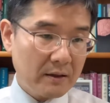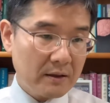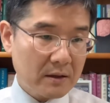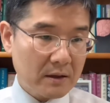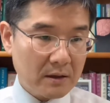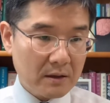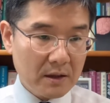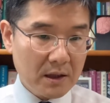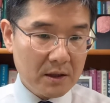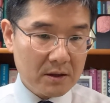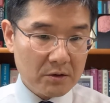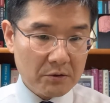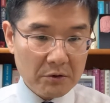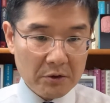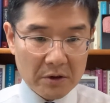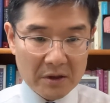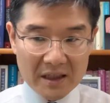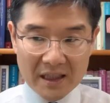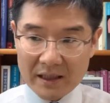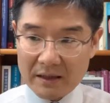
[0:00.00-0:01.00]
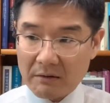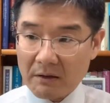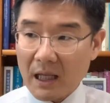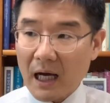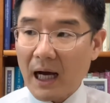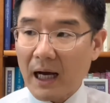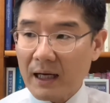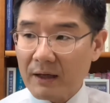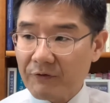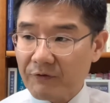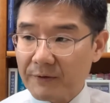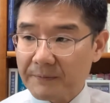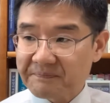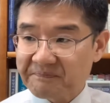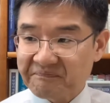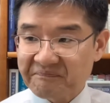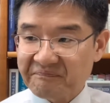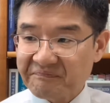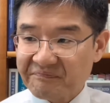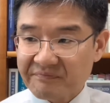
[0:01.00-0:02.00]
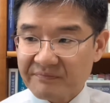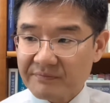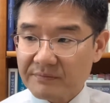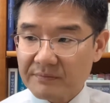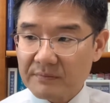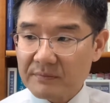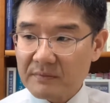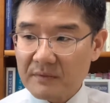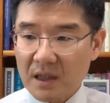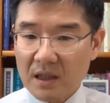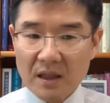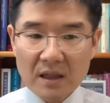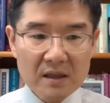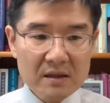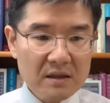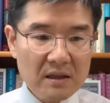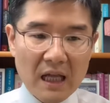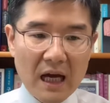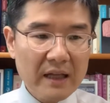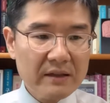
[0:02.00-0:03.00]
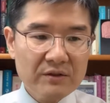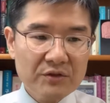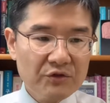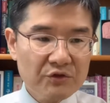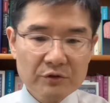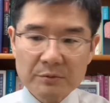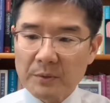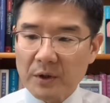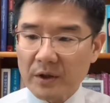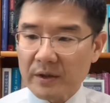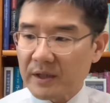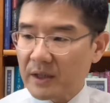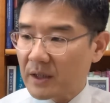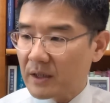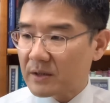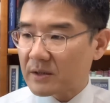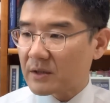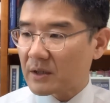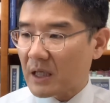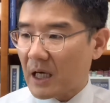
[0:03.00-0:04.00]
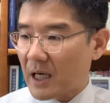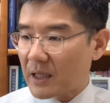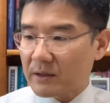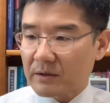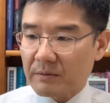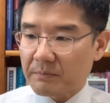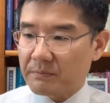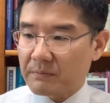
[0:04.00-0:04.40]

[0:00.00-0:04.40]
Israelite life, it's not human, it's not